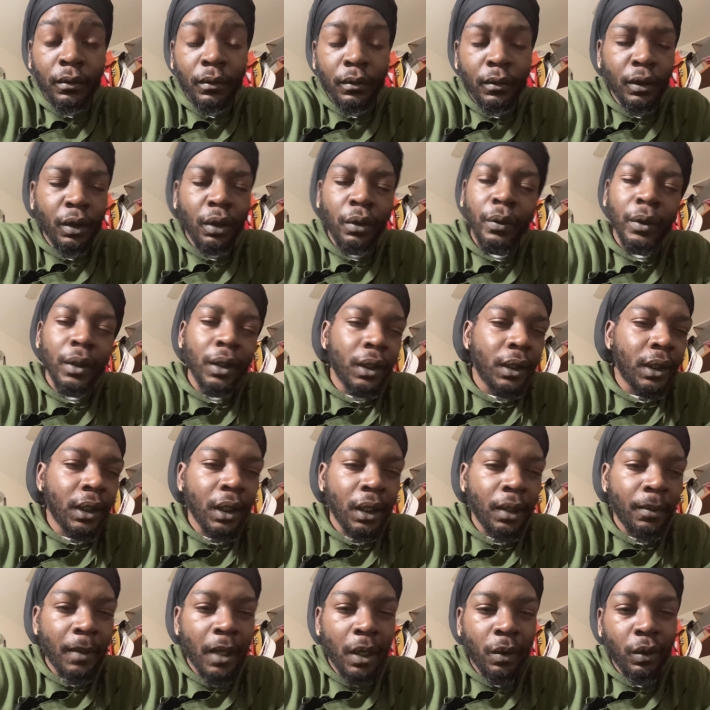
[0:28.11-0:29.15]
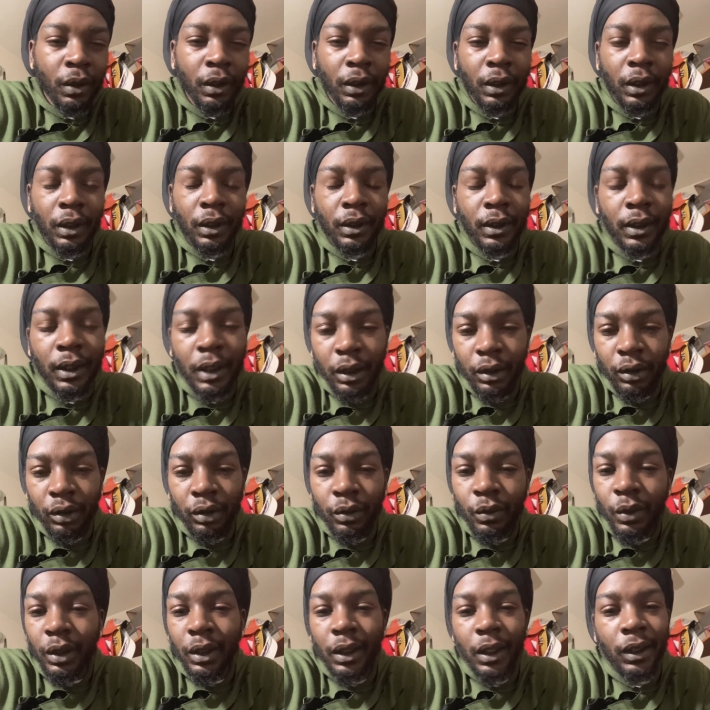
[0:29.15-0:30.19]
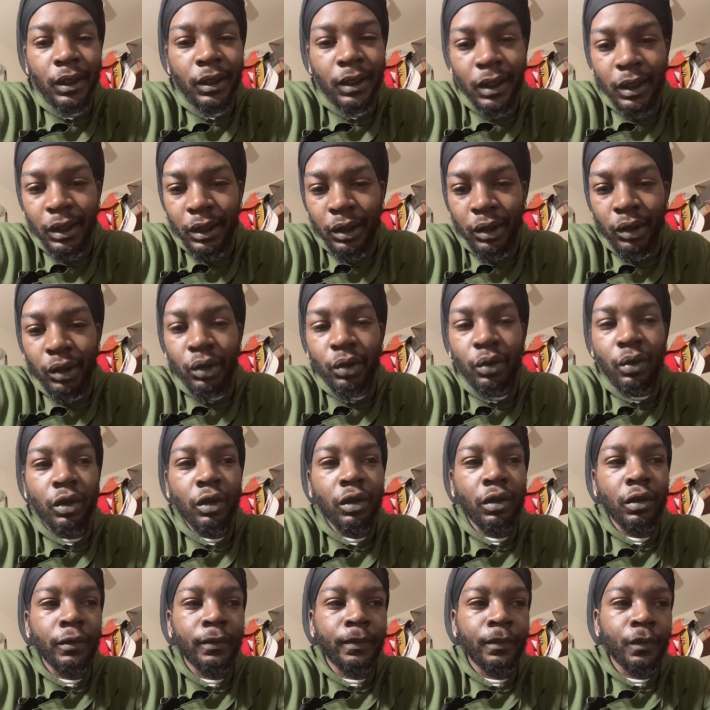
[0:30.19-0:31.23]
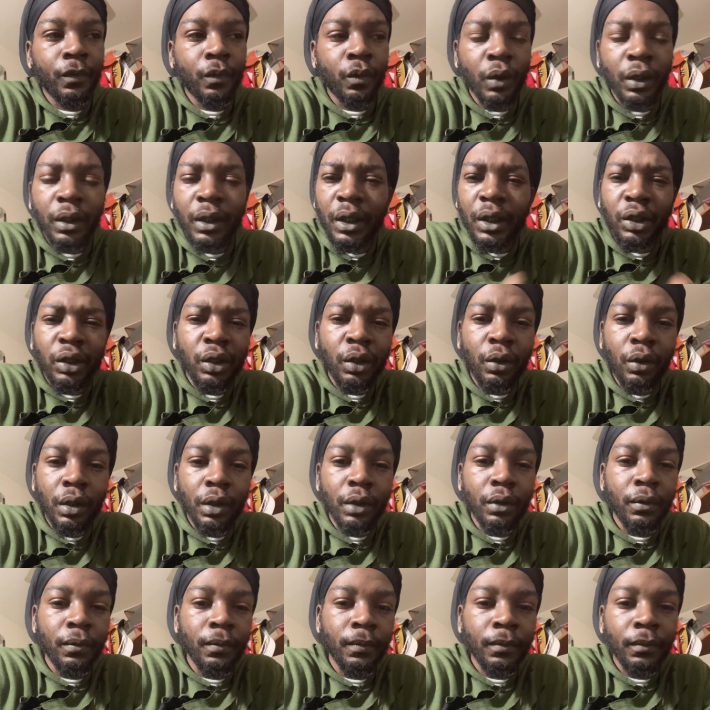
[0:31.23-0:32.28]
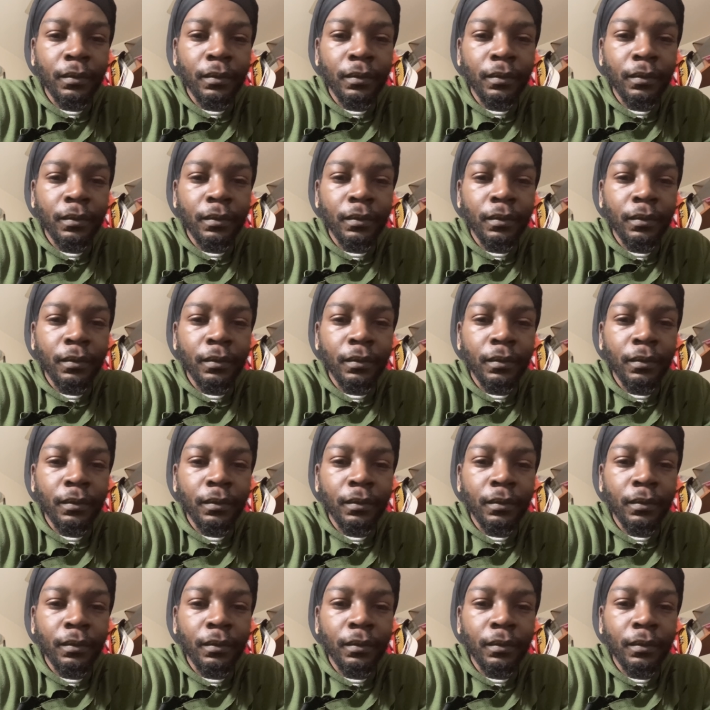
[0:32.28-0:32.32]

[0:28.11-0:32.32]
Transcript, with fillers: Don't really care about what they're telling you, what they're teaching you, or what they're showing you.